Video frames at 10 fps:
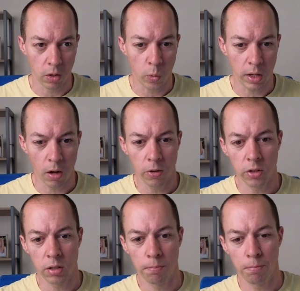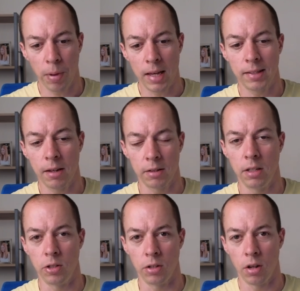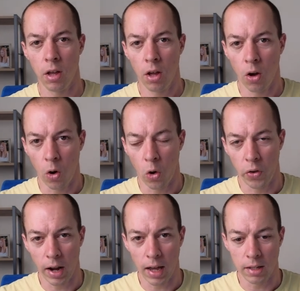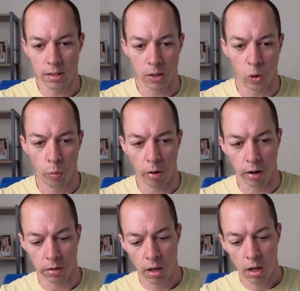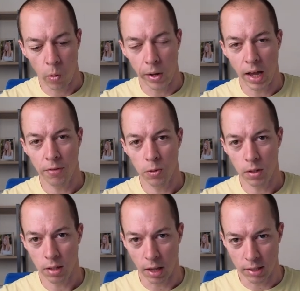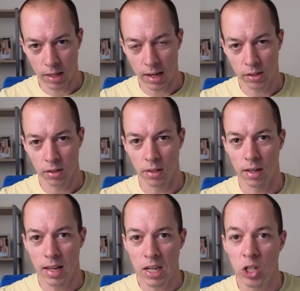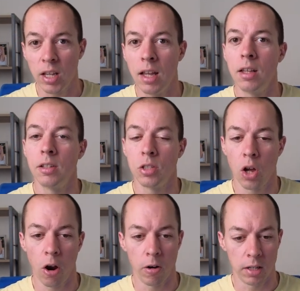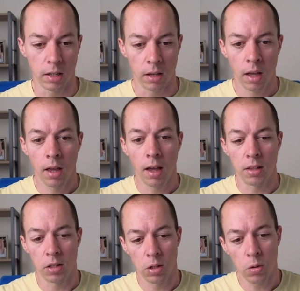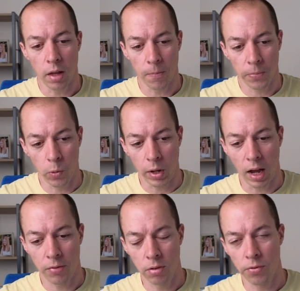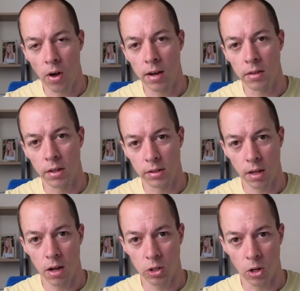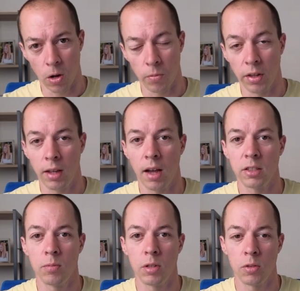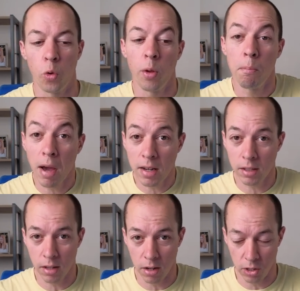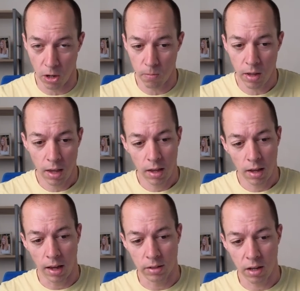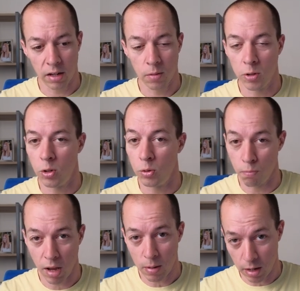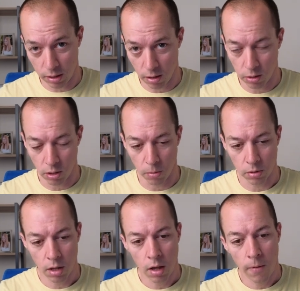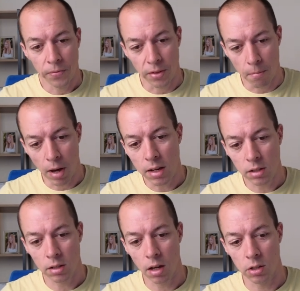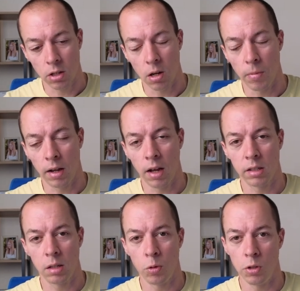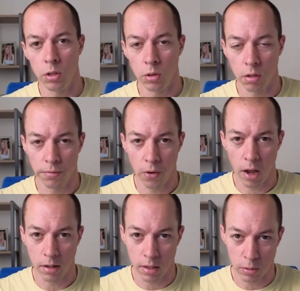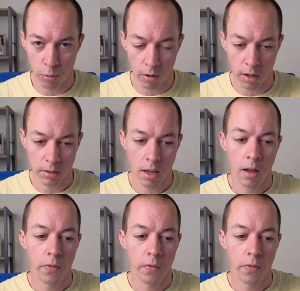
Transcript: So we can't just base our decision on a single product. We have to assess the niche in its entirety. And to do that, we have to find the search term that customers, or the main search term, as customers use many, many search terms, the main search term a customer would use to find these products.